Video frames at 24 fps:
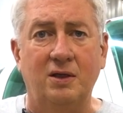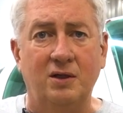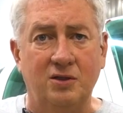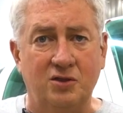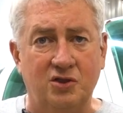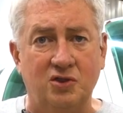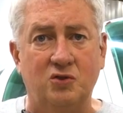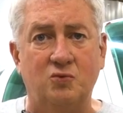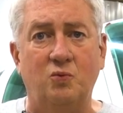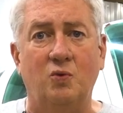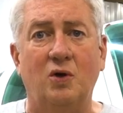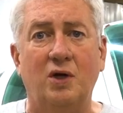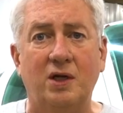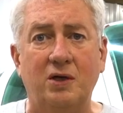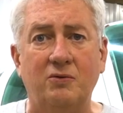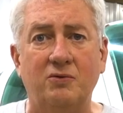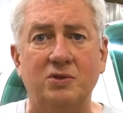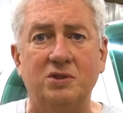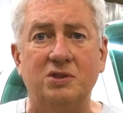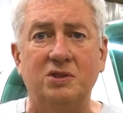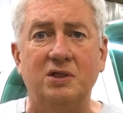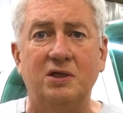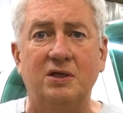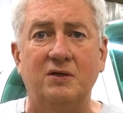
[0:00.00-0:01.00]
Just what he
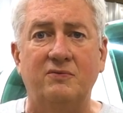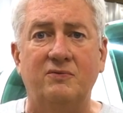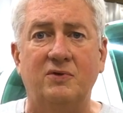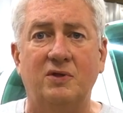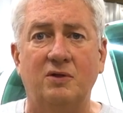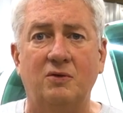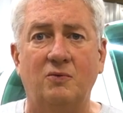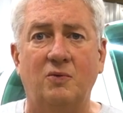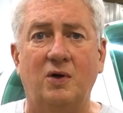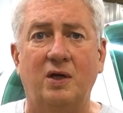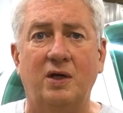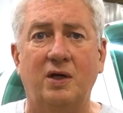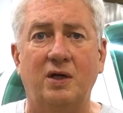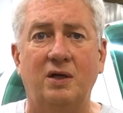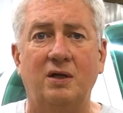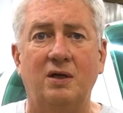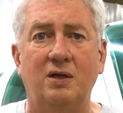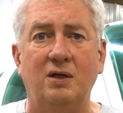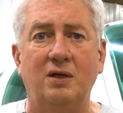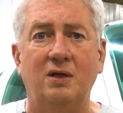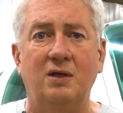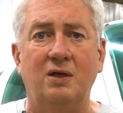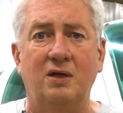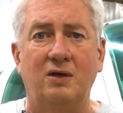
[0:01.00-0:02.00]
received in the way
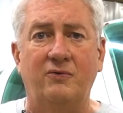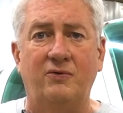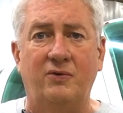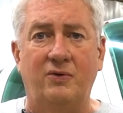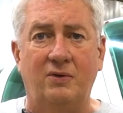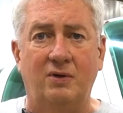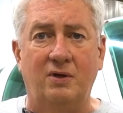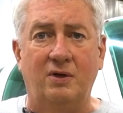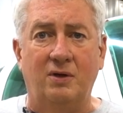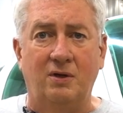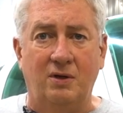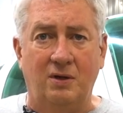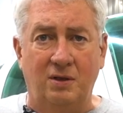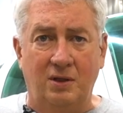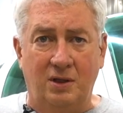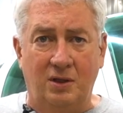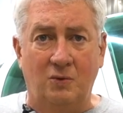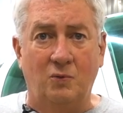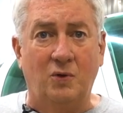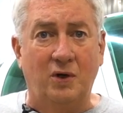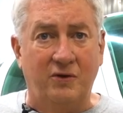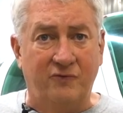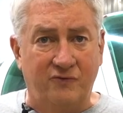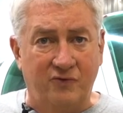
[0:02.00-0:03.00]

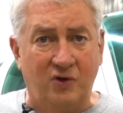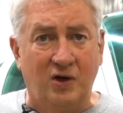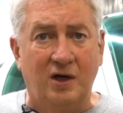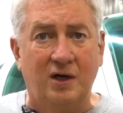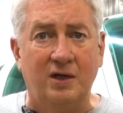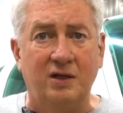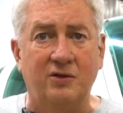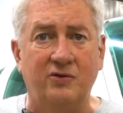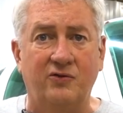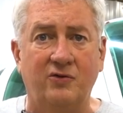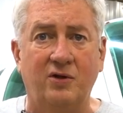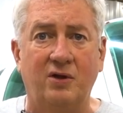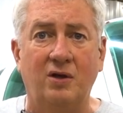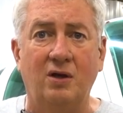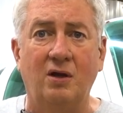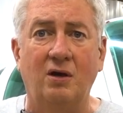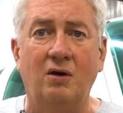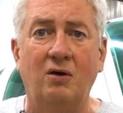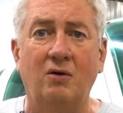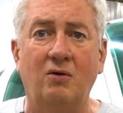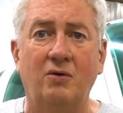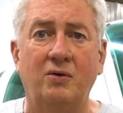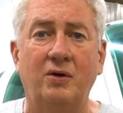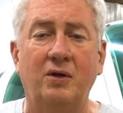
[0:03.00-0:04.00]
of training is
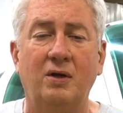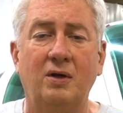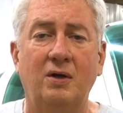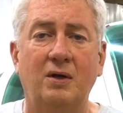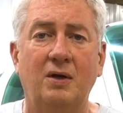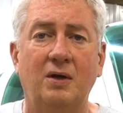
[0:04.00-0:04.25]
unknown,